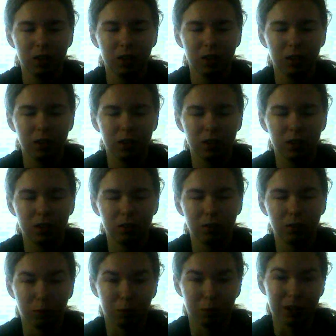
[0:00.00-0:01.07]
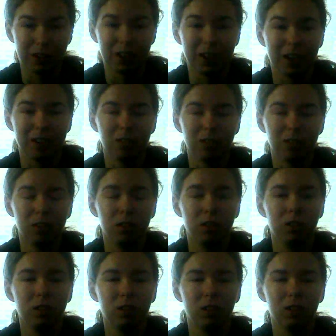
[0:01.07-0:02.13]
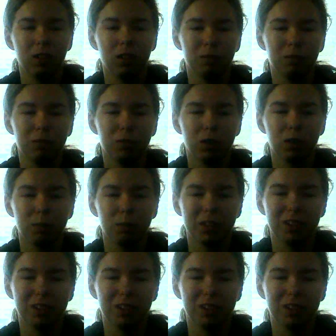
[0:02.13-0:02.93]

well, my dad um, told me that